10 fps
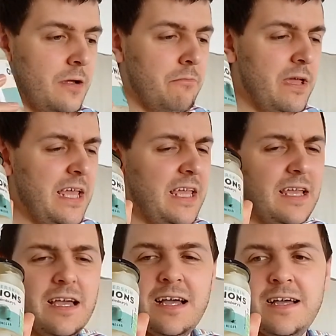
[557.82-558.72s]

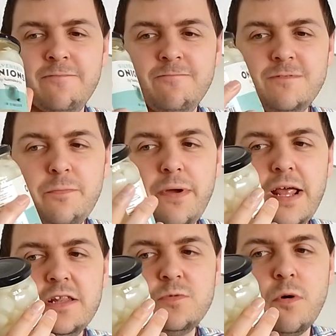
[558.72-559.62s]
Me,
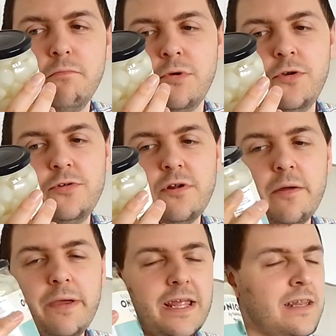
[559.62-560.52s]
depends what mood
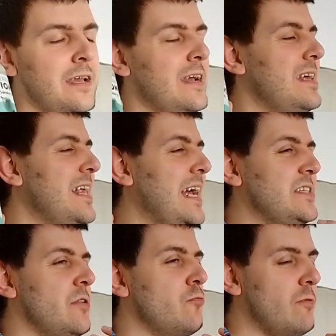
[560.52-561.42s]
I'm in. That's
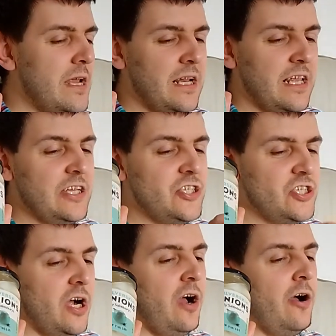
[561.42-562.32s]
a really
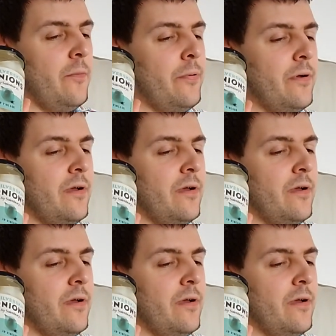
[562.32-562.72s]
sharp